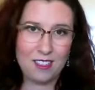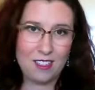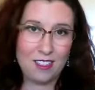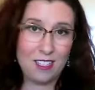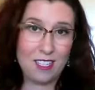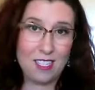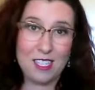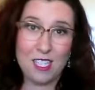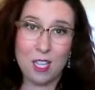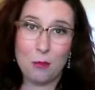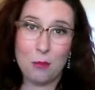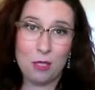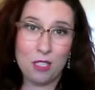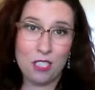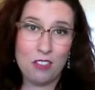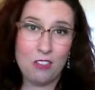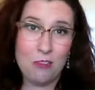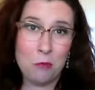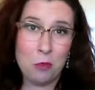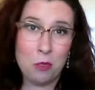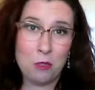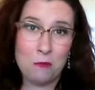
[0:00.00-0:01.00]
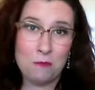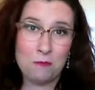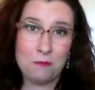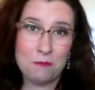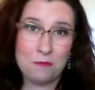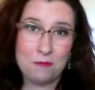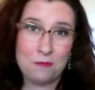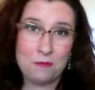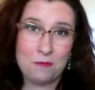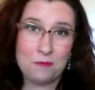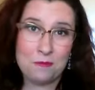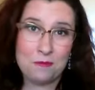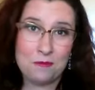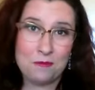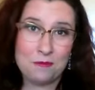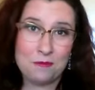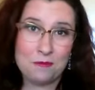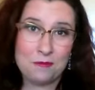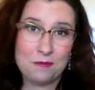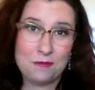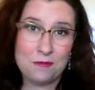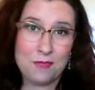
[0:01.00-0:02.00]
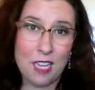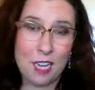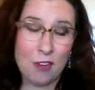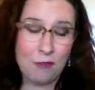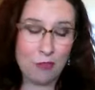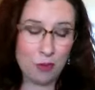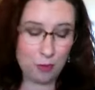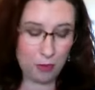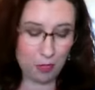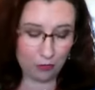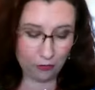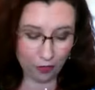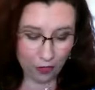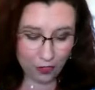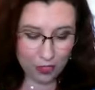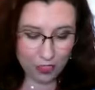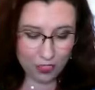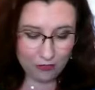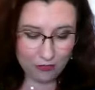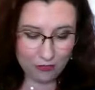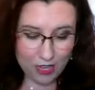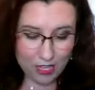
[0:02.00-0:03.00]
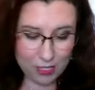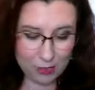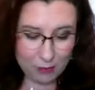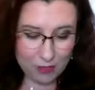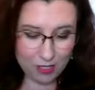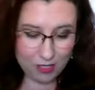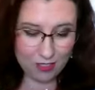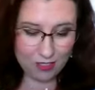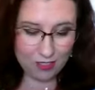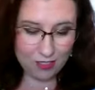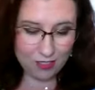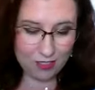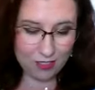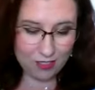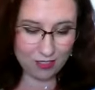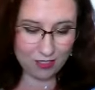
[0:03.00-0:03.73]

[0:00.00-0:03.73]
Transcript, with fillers: it's unbelievable. And from your first investment